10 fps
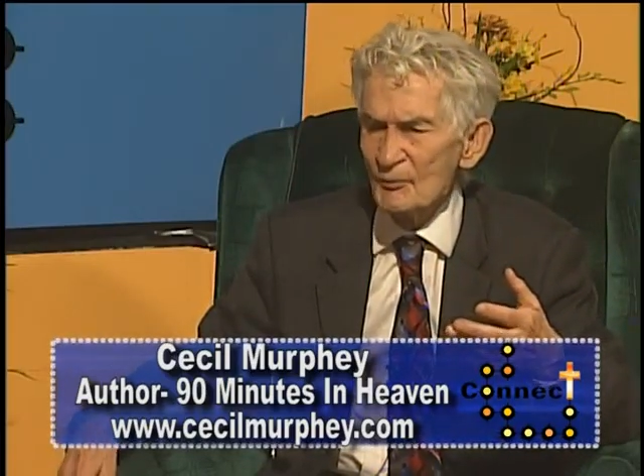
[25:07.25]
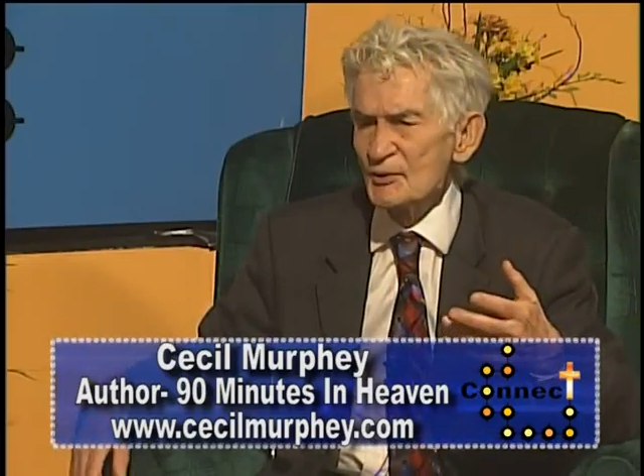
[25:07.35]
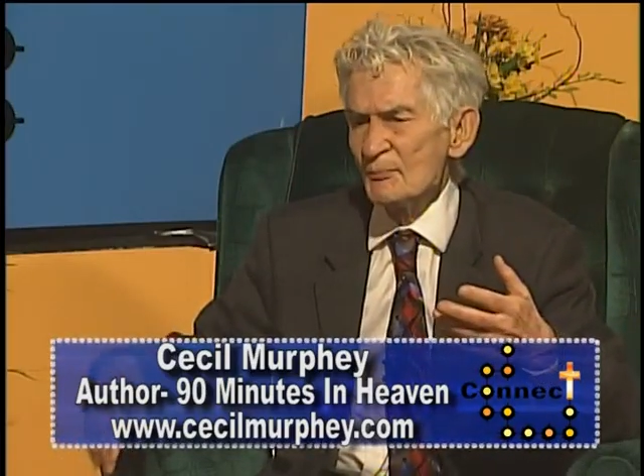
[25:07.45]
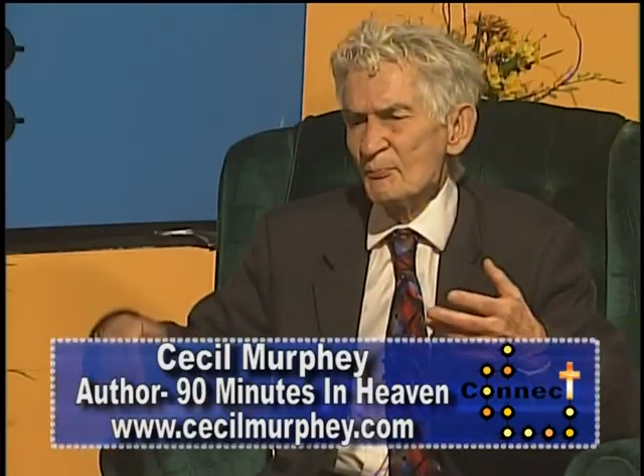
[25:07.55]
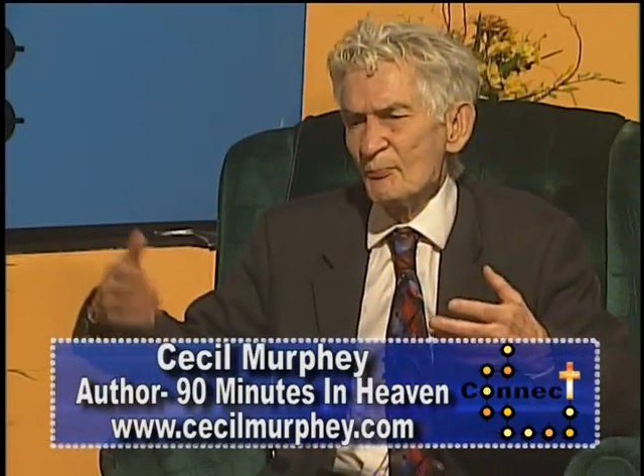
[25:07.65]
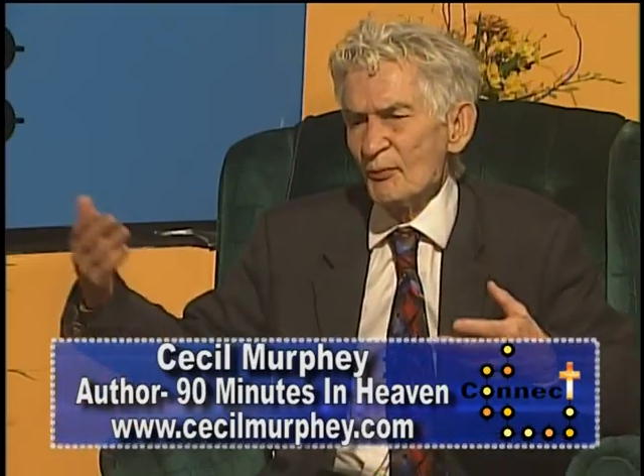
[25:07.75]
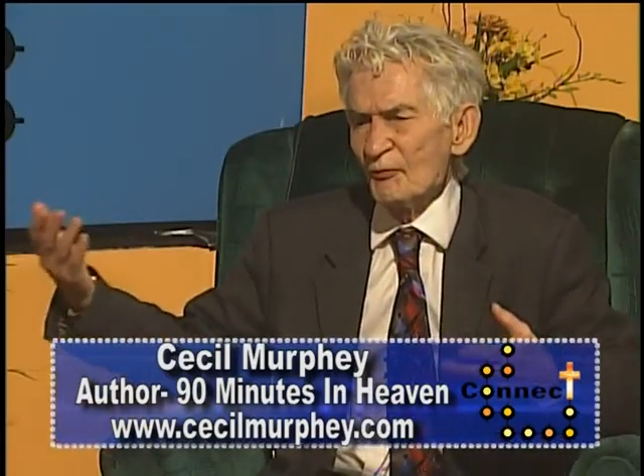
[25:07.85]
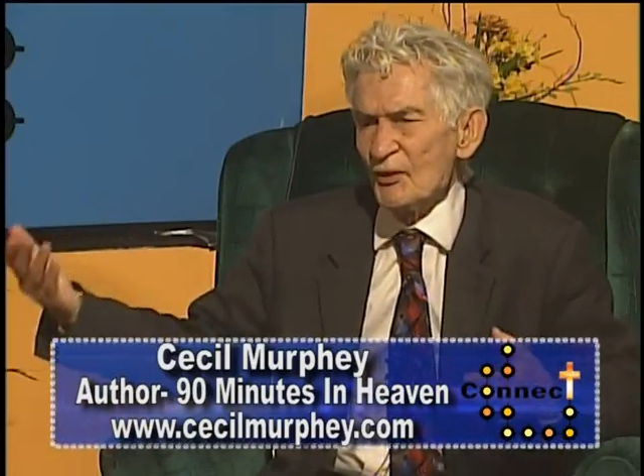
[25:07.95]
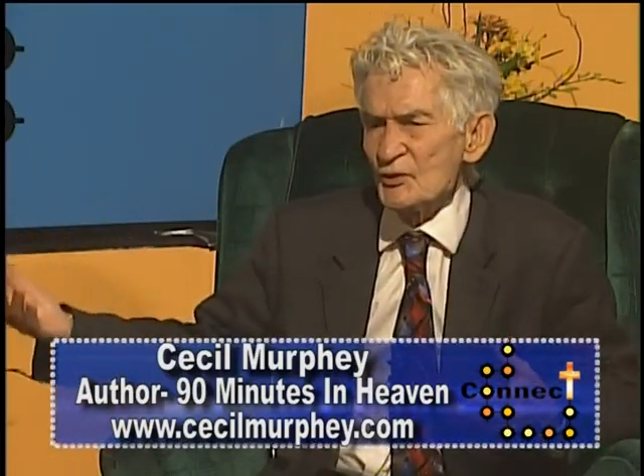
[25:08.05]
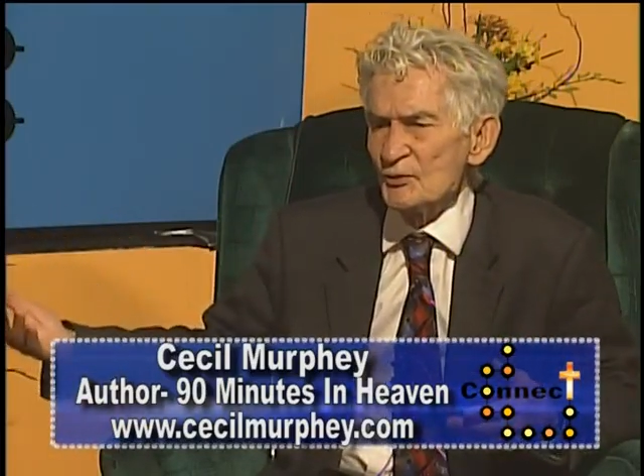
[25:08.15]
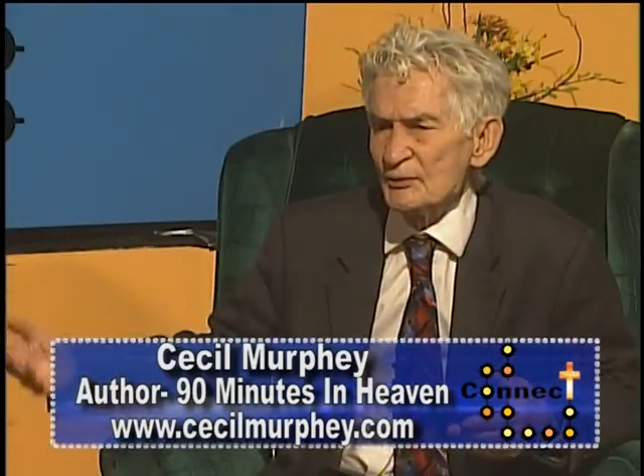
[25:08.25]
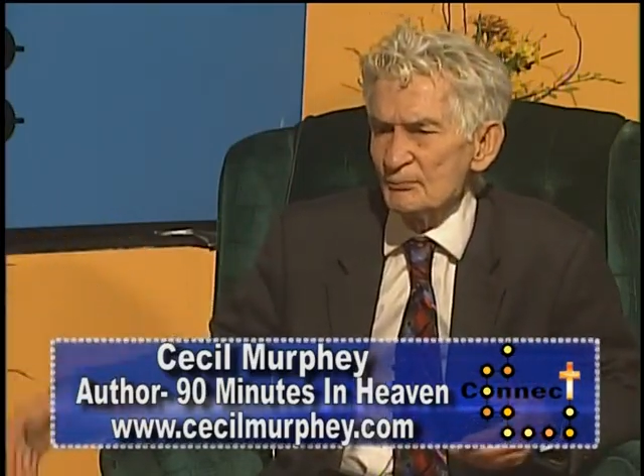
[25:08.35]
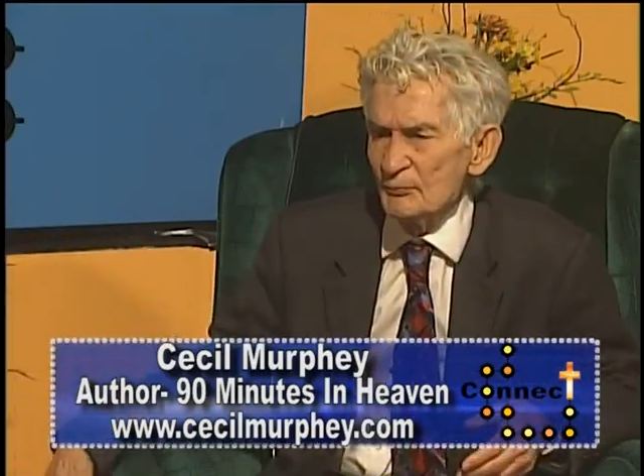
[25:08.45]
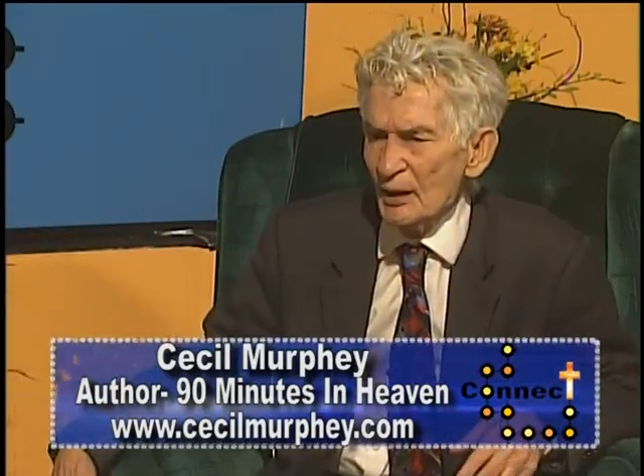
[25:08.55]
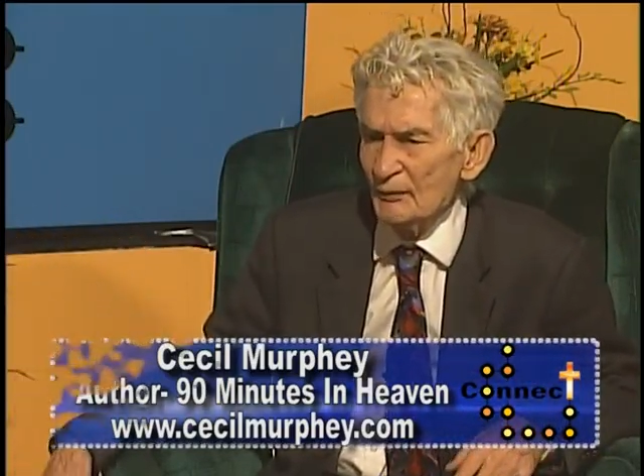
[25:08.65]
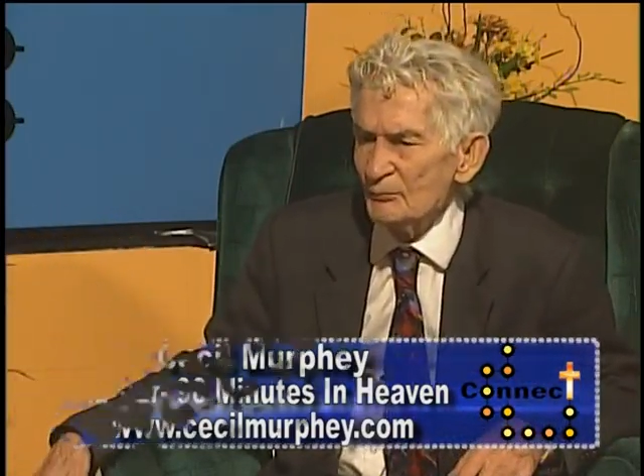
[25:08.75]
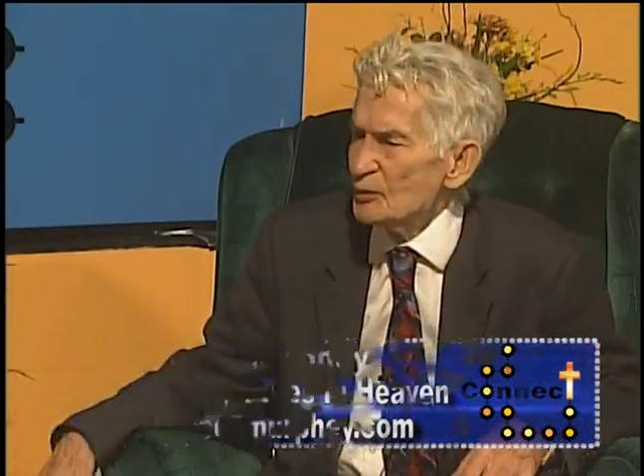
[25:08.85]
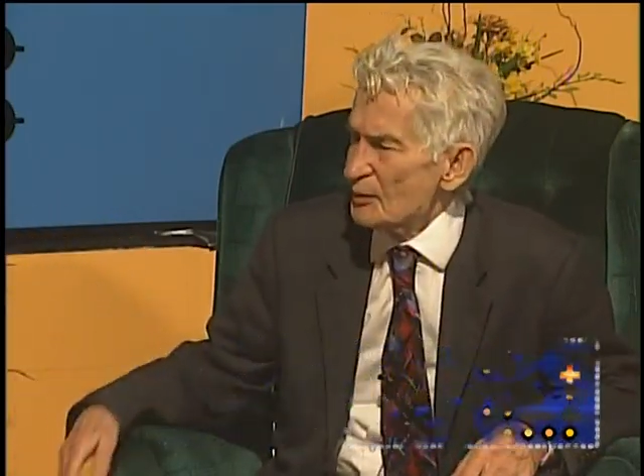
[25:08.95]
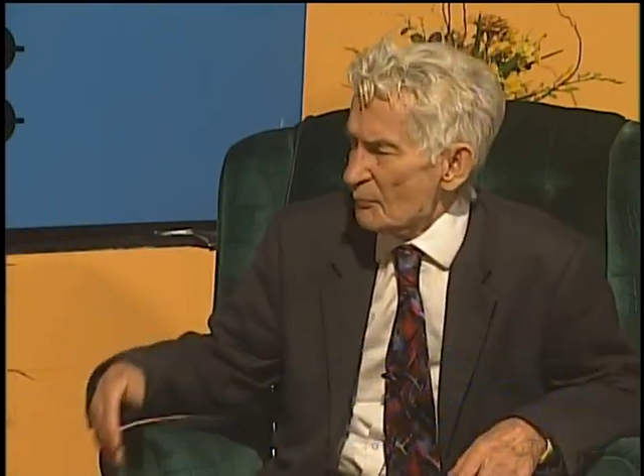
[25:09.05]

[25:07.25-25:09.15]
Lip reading: There's a professor at Moody